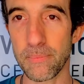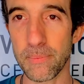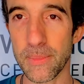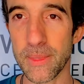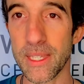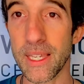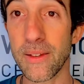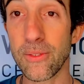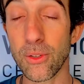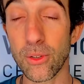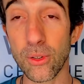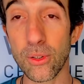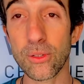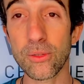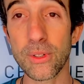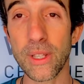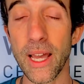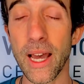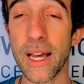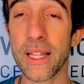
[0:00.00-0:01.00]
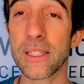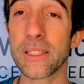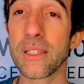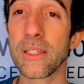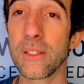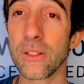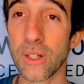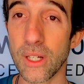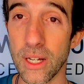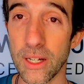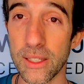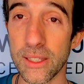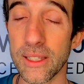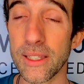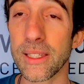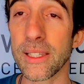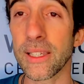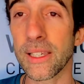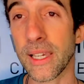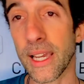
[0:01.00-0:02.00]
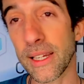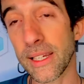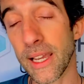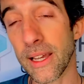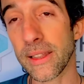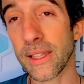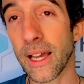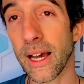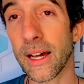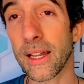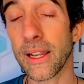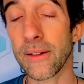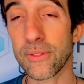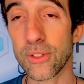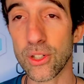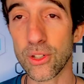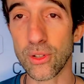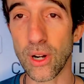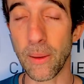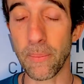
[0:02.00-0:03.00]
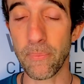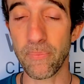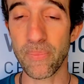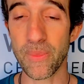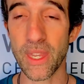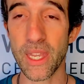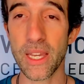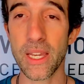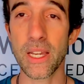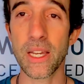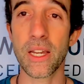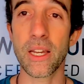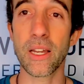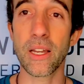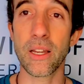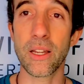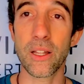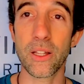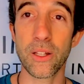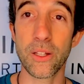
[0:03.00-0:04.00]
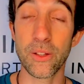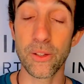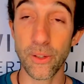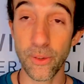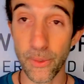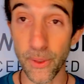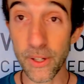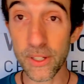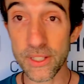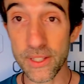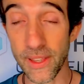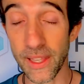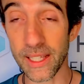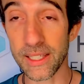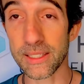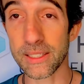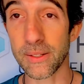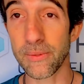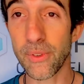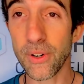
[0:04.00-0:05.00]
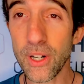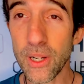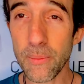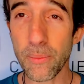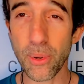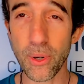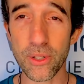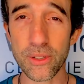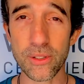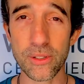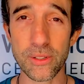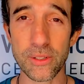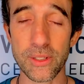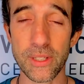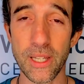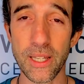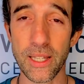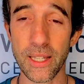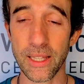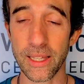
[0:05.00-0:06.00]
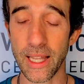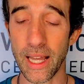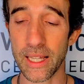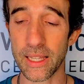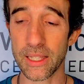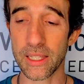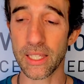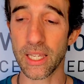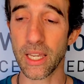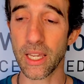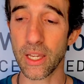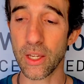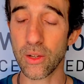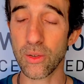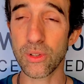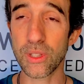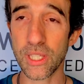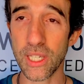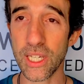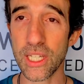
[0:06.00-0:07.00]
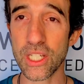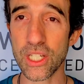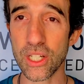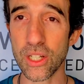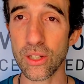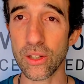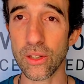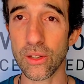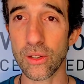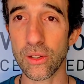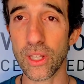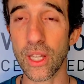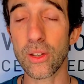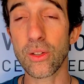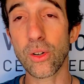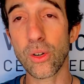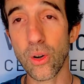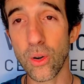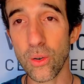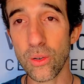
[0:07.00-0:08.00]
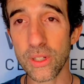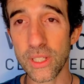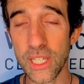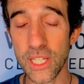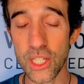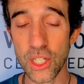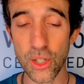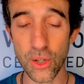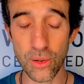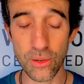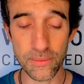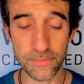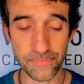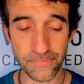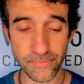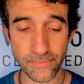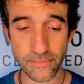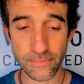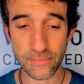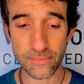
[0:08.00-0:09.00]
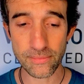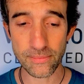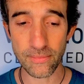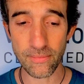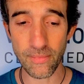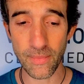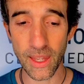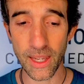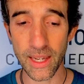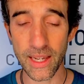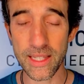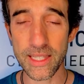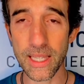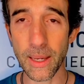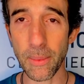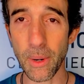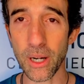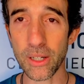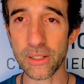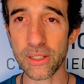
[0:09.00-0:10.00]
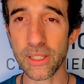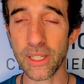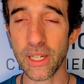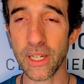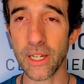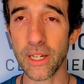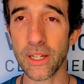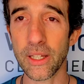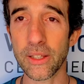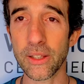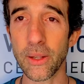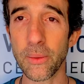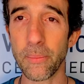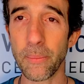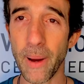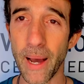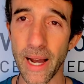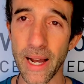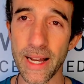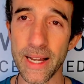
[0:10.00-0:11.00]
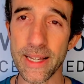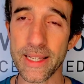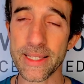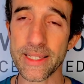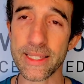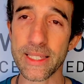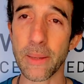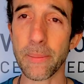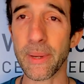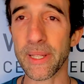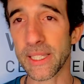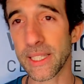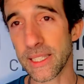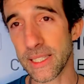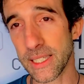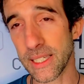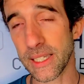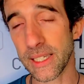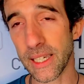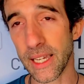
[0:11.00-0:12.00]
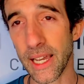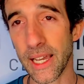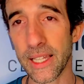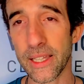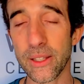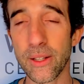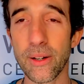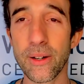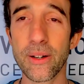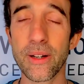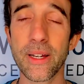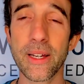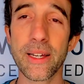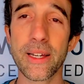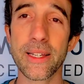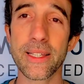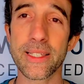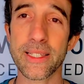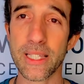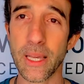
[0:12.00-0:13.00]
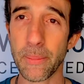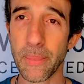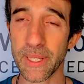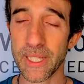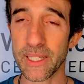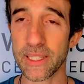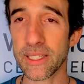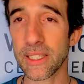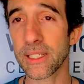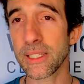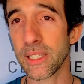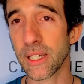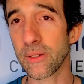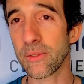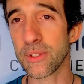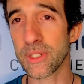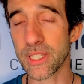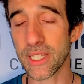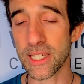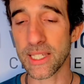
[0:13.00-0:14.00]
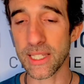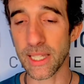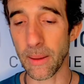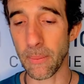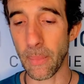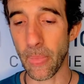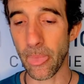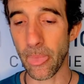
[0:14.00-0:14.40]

If you don't do that, you can get an after drop. The third thing is very important that you teach, that the cold teach you, it's about the parasympathetic and the sympathetic nervous system.